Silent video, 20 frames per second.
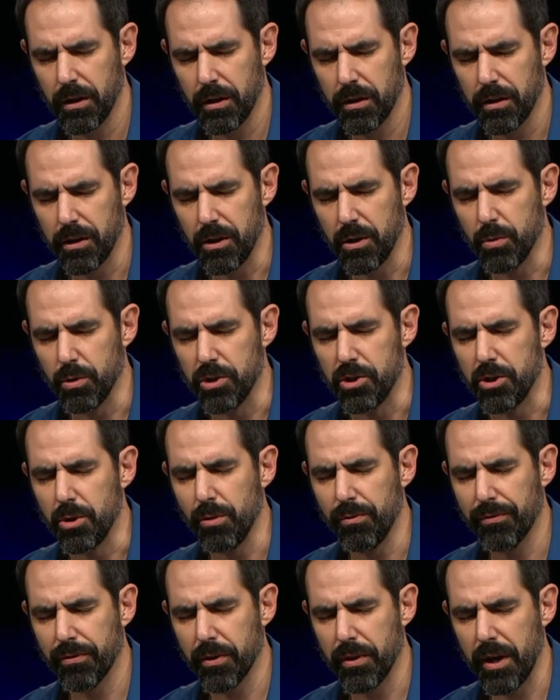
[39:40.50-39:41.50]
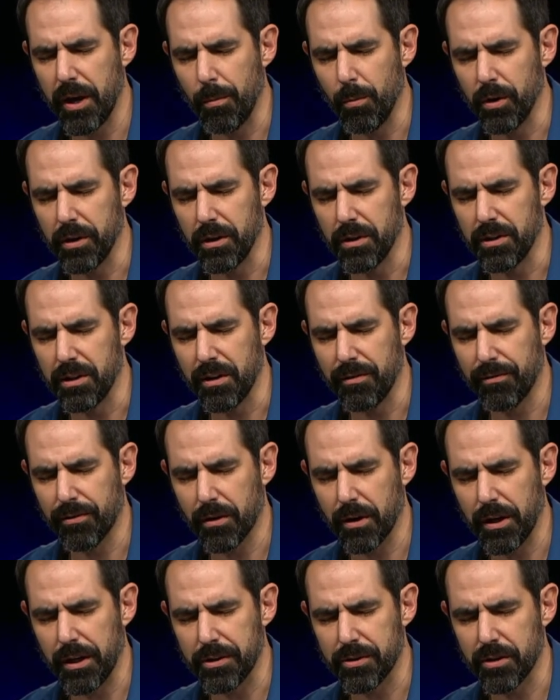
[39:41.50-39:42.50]
that you would do for them what you did
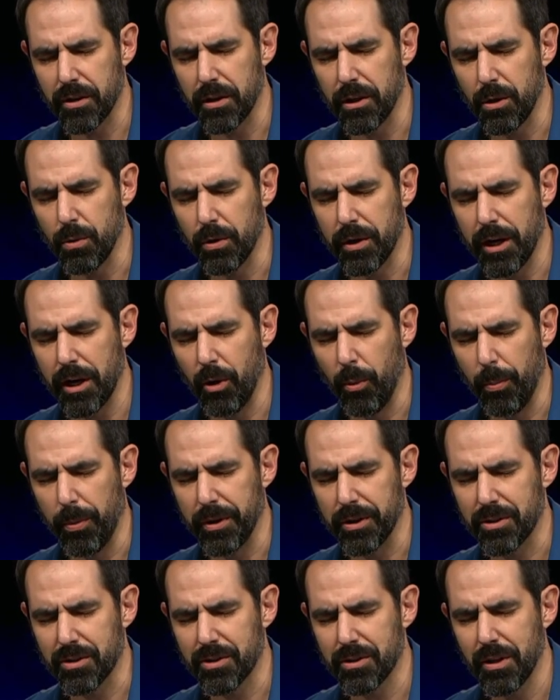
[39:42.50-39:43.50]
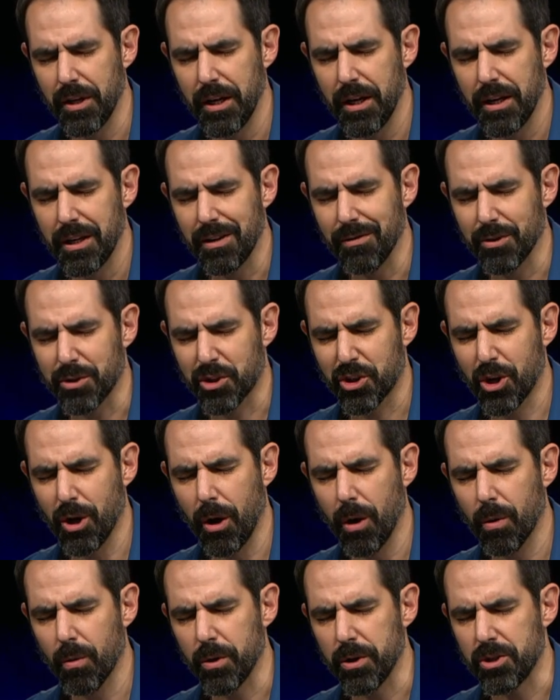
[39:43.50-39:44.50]
for us, and that you would help us, give us
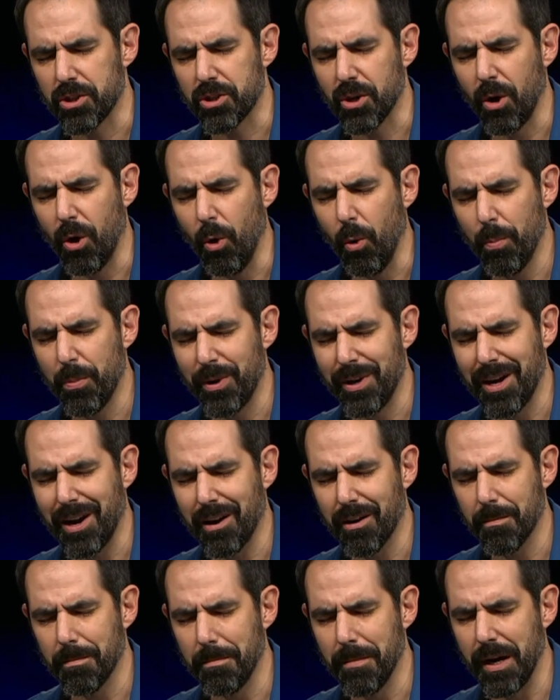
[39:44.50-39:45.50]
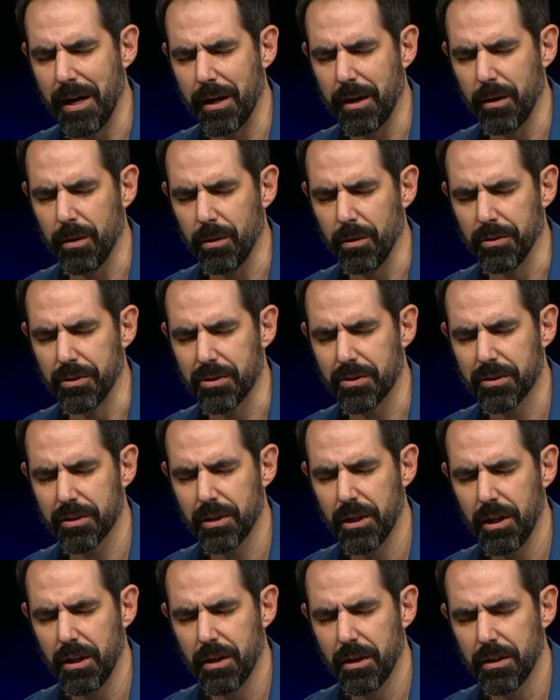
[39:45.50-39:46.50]
courage to open our mouths,
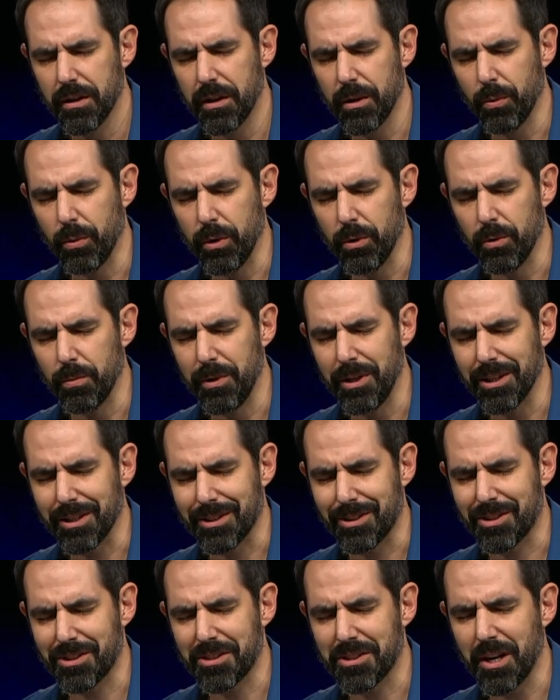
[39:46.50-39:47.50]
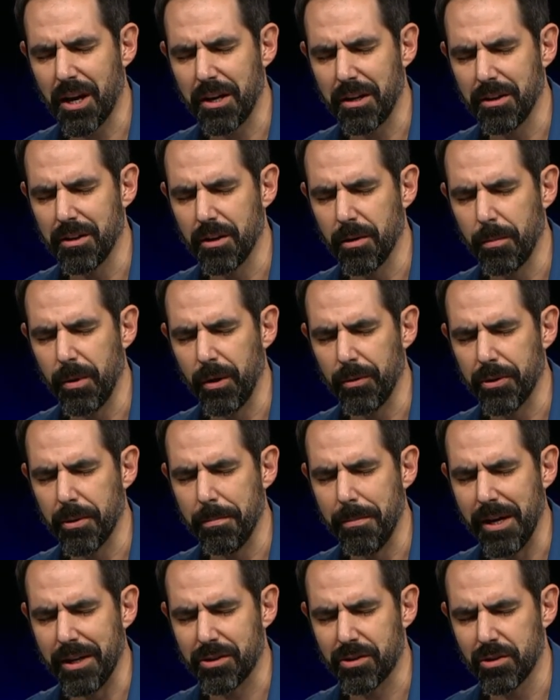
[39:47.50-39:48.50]
that we would be excited about the
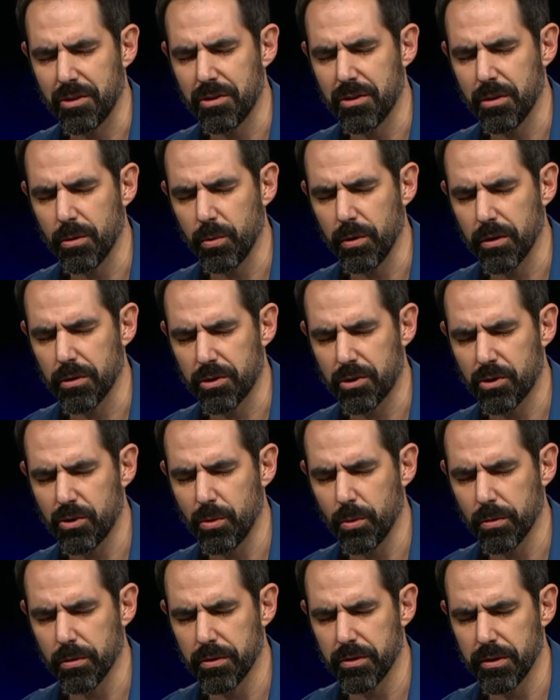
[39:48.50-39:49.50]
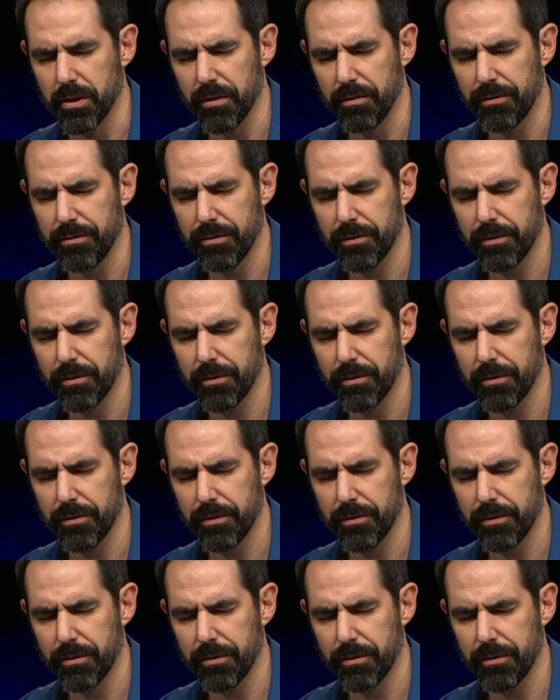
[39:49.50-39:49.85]
message that we are stewards of.